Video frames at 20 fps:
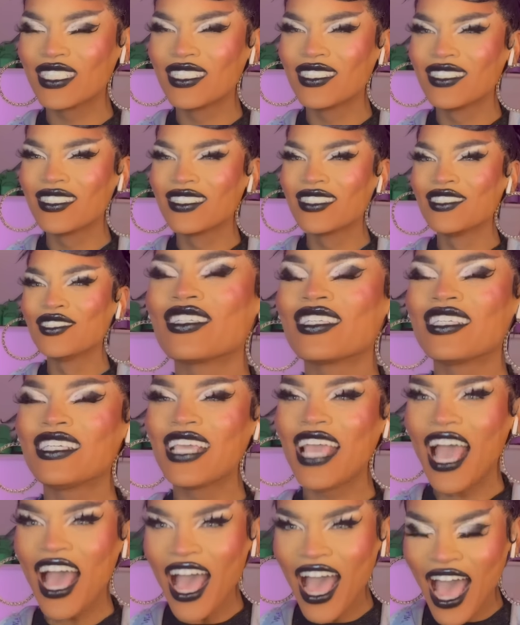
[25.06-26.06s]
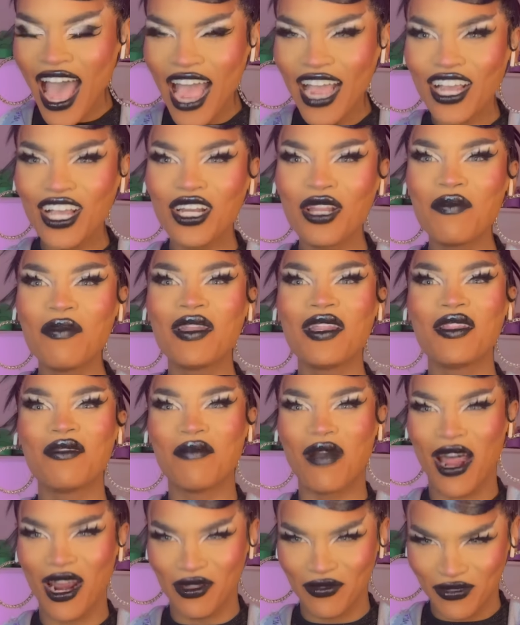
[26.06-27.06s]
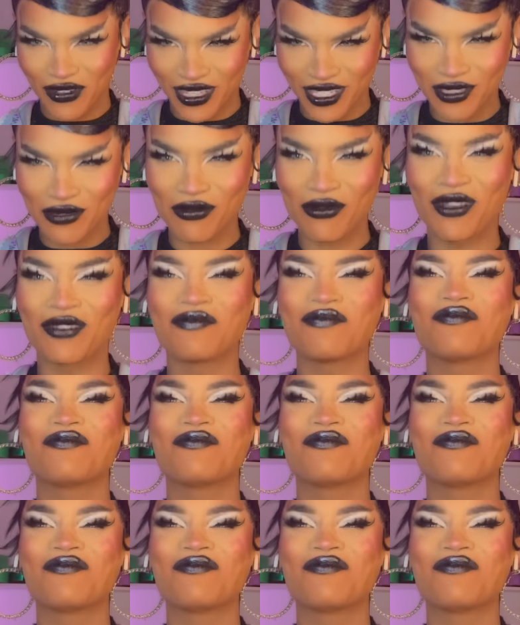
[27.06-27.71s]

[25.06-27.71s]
yeah, I could have been in the bottom for this one